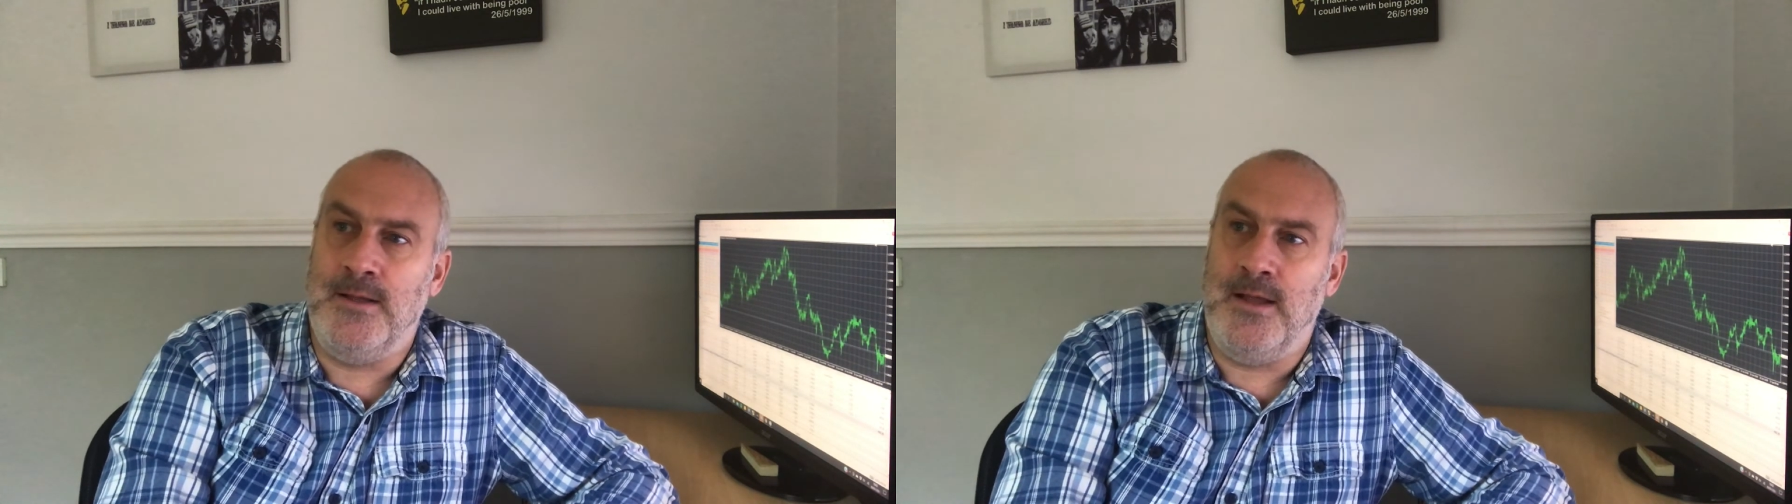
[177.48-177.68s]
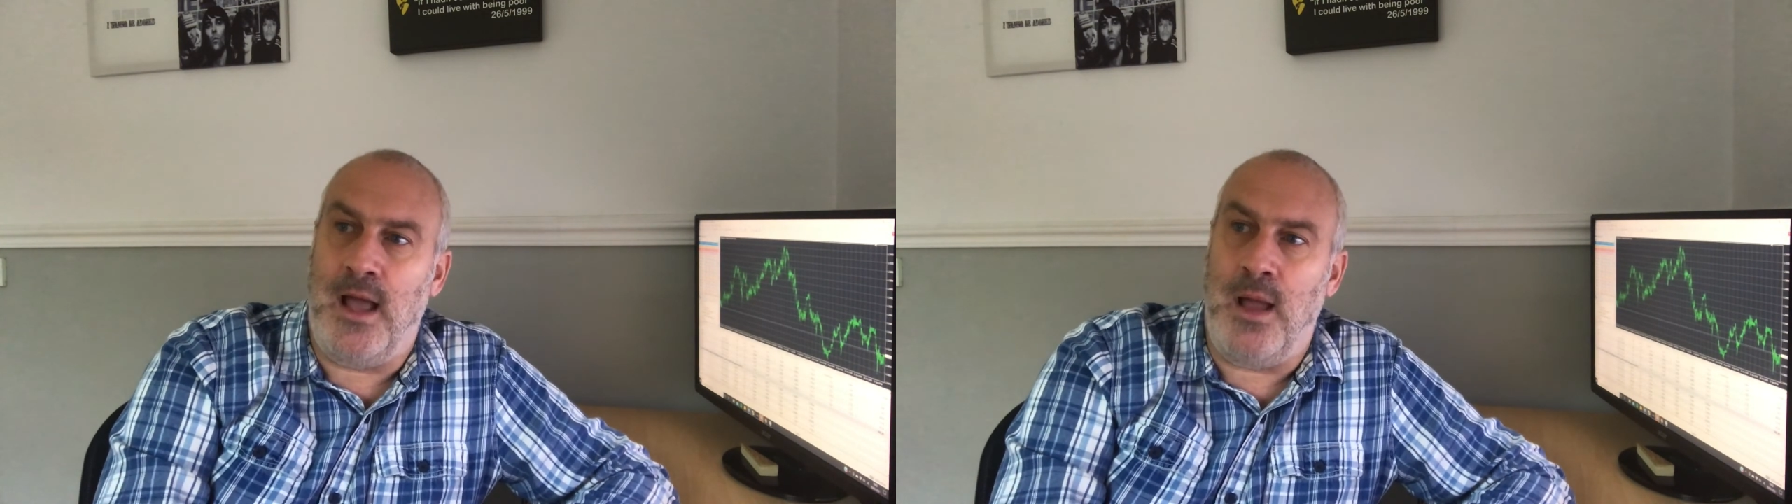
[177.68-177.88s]

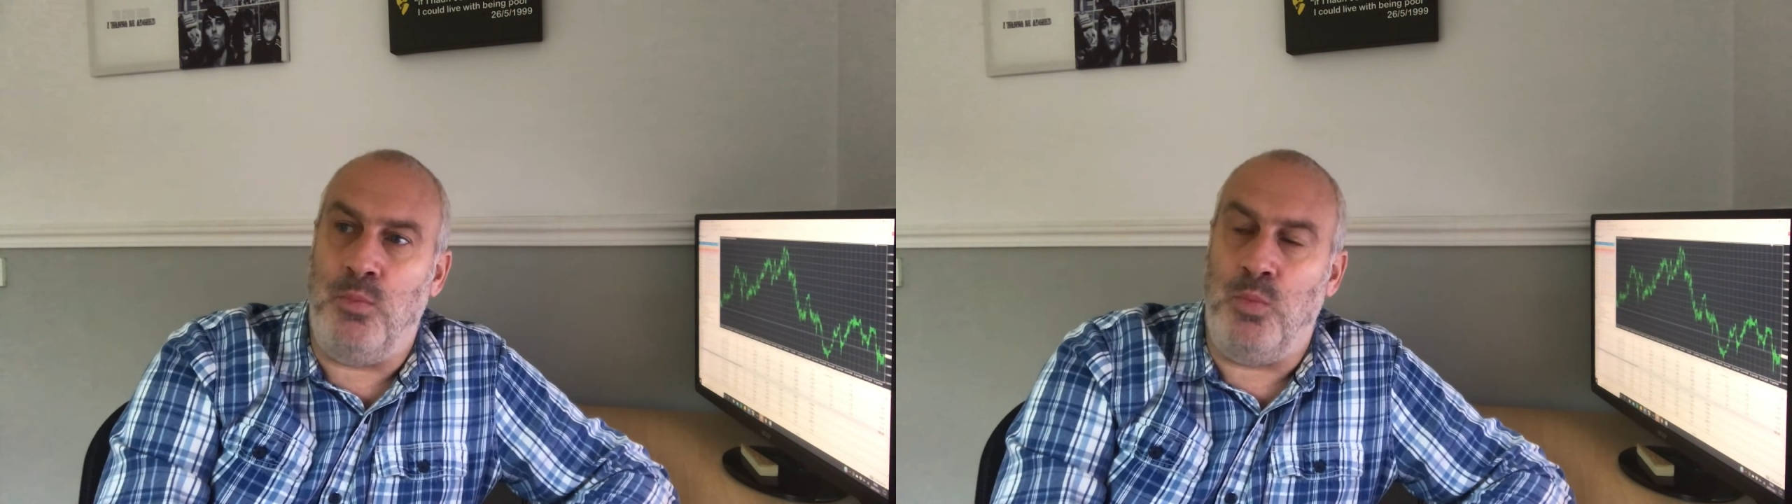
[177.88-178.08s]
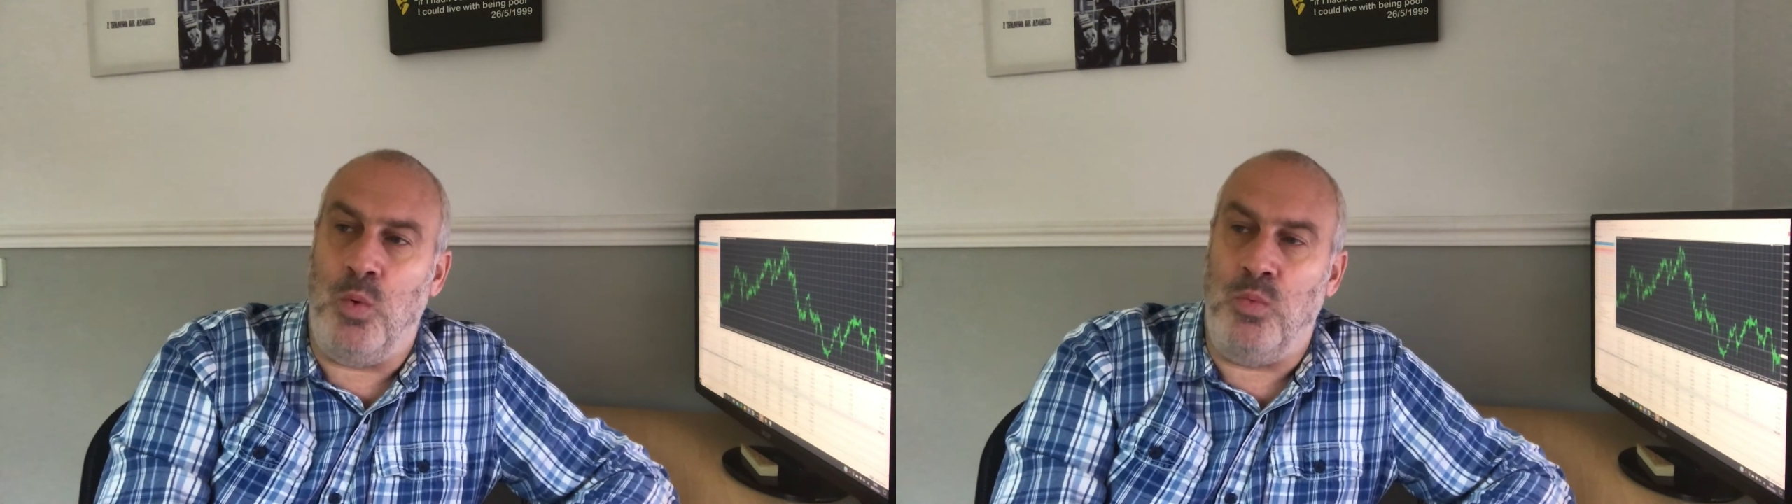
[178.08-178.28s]
and
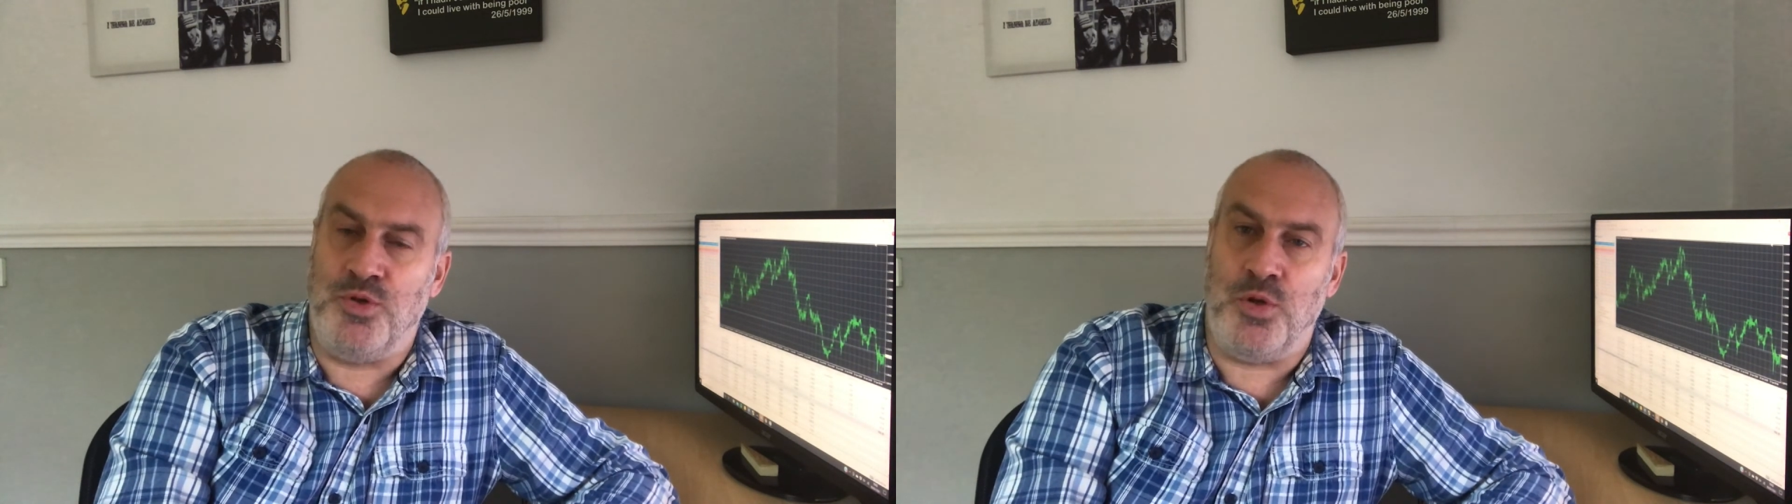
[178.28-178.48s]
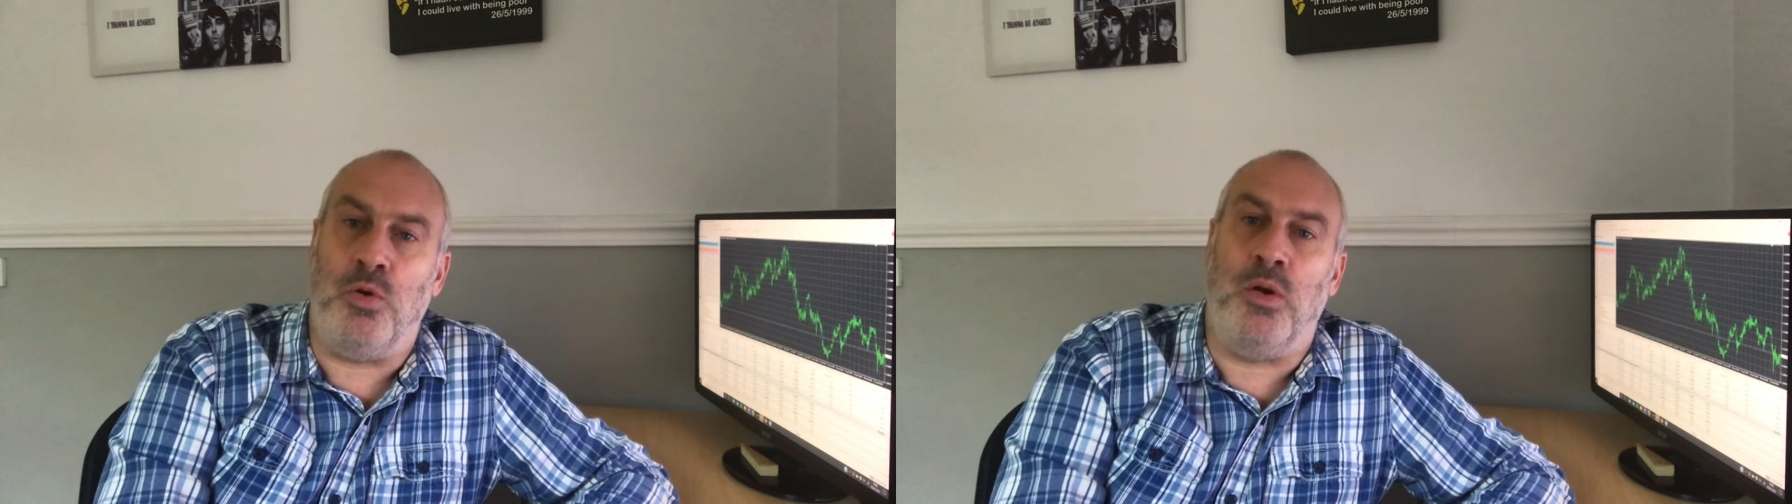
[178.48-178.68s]
will,
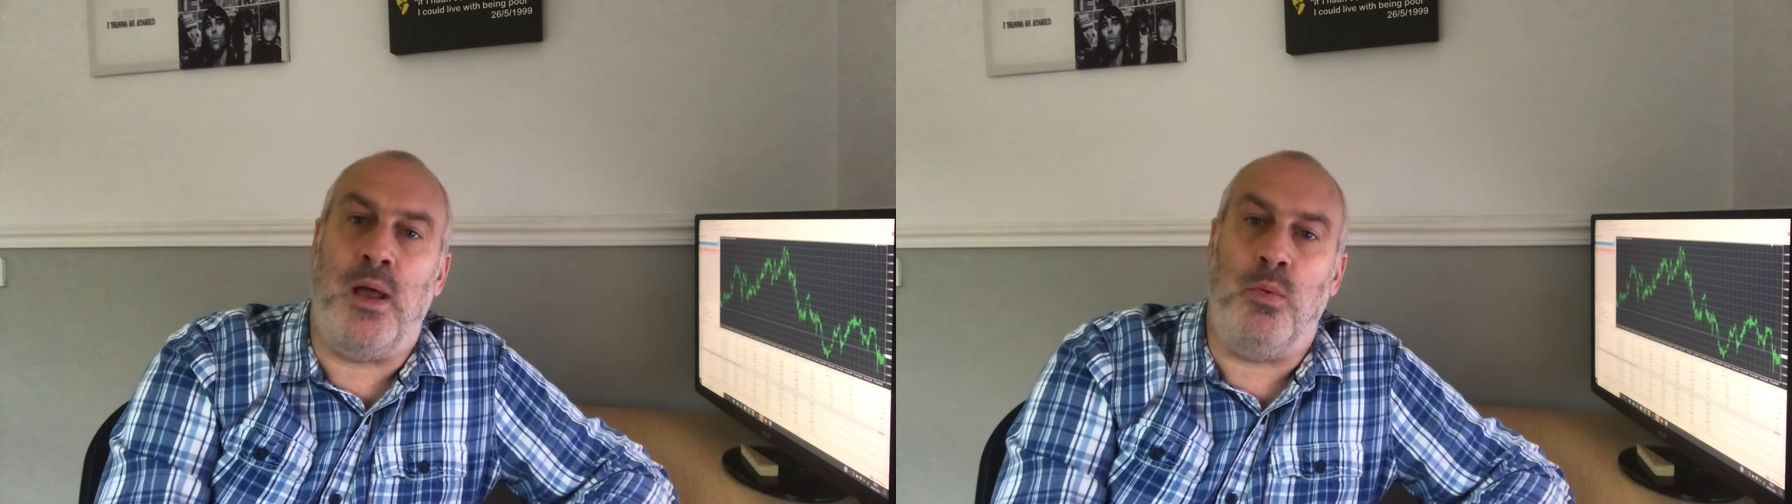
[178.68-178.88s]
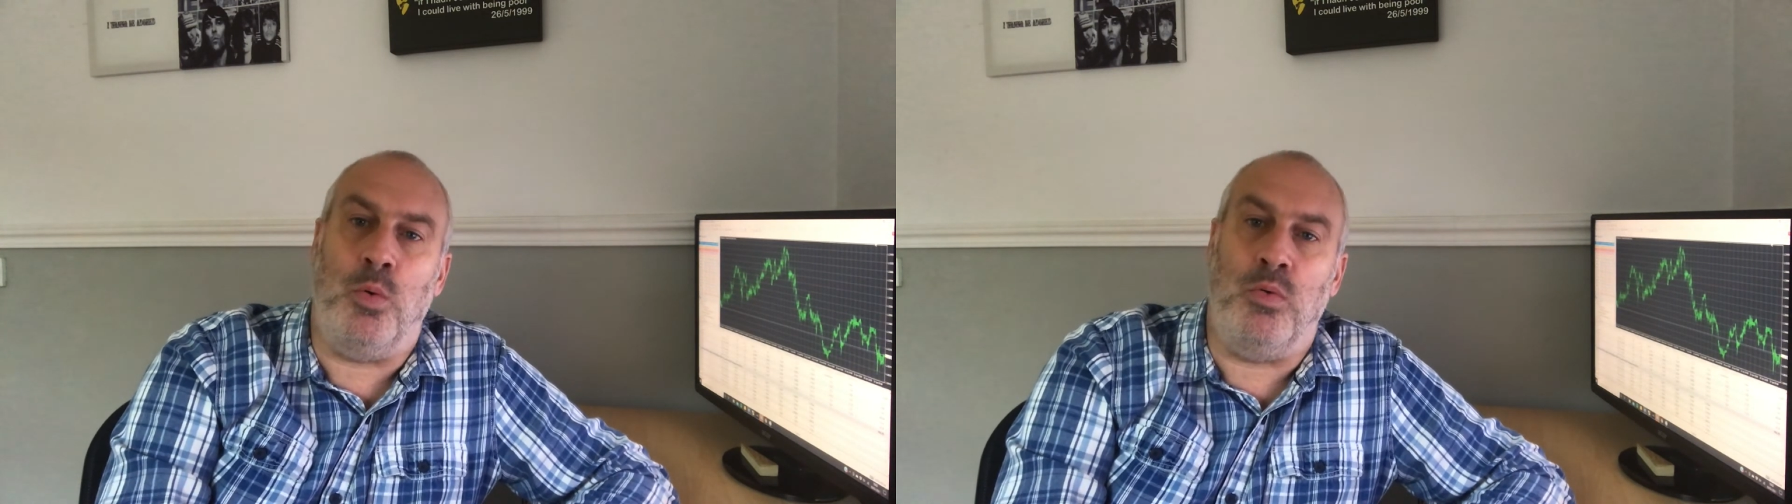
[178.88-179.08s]
sooner or later
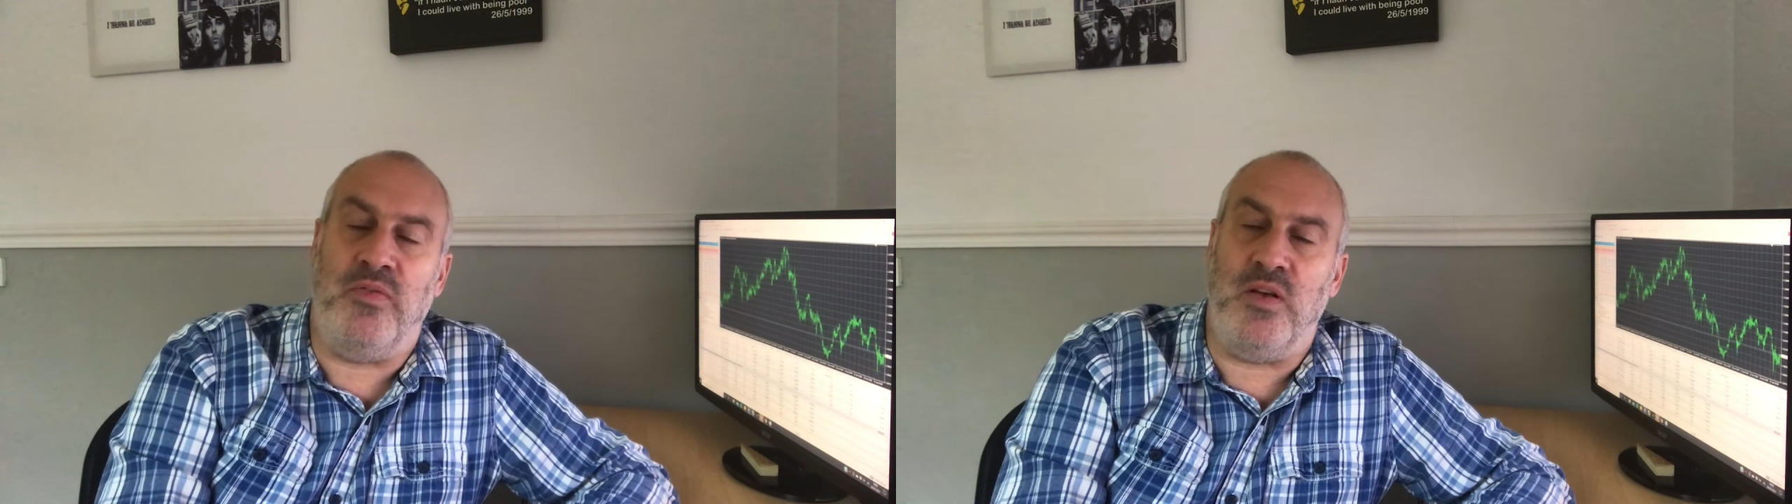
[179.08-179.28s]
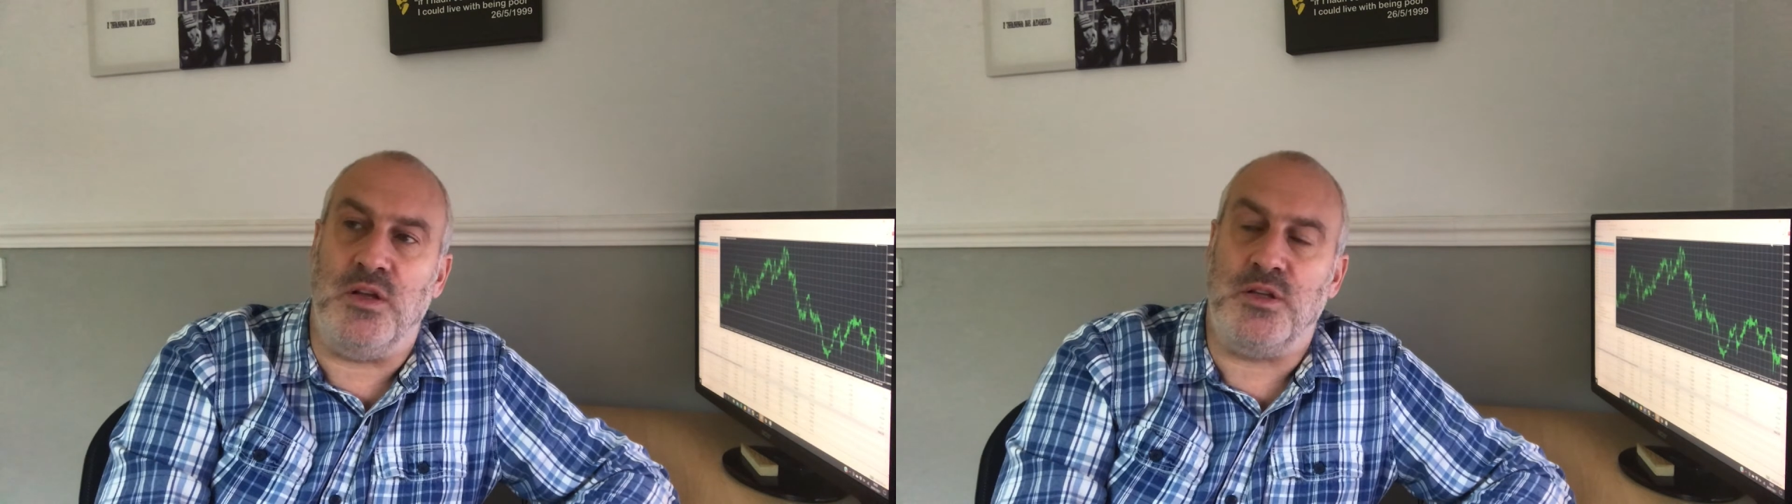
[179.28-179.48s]
will
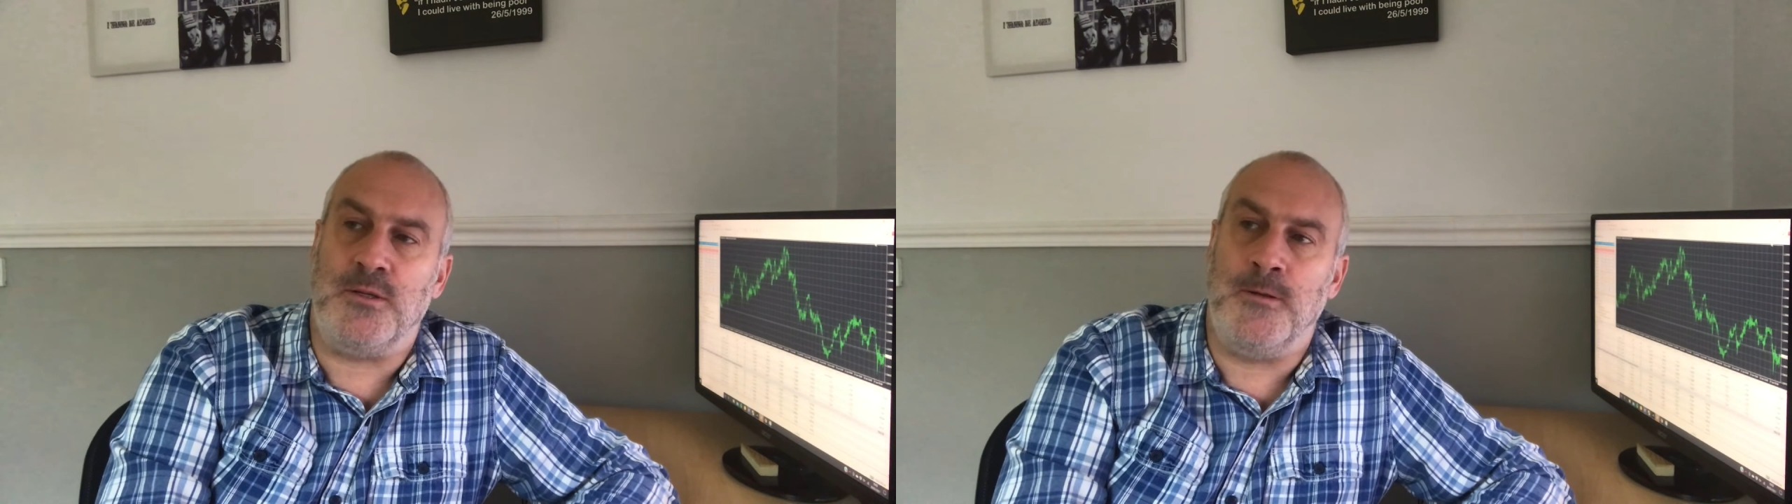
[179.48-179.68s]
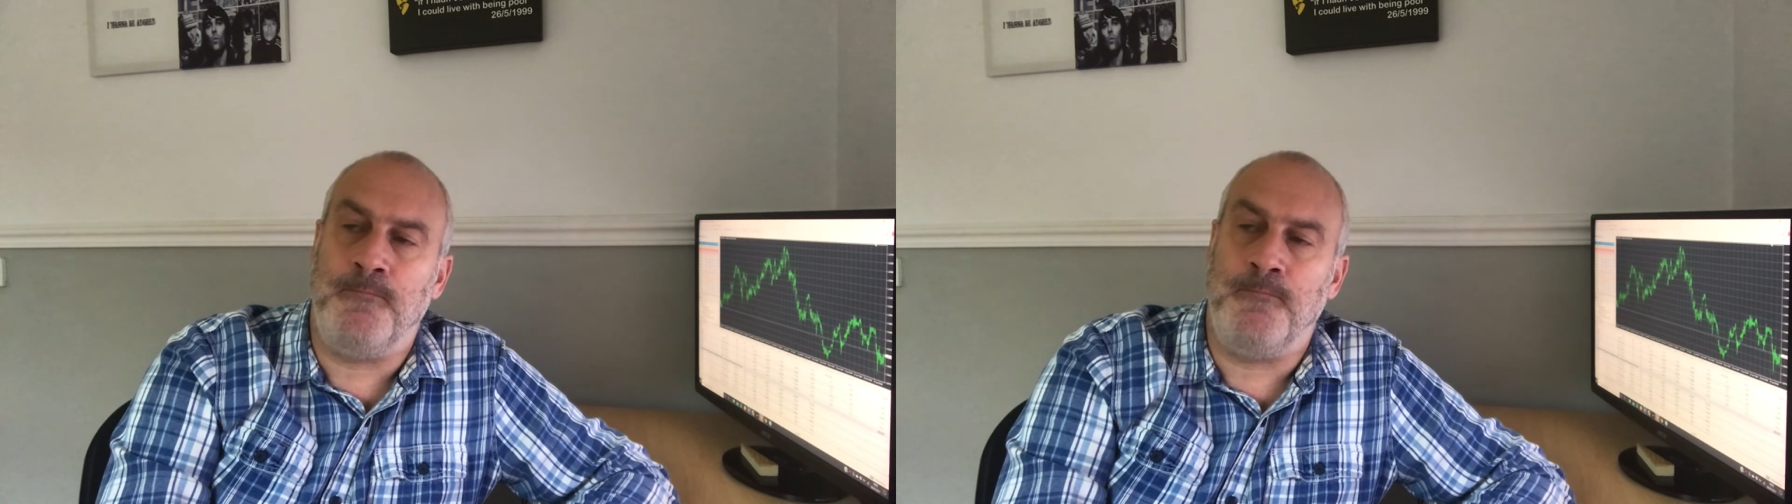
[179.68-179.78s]
reverse.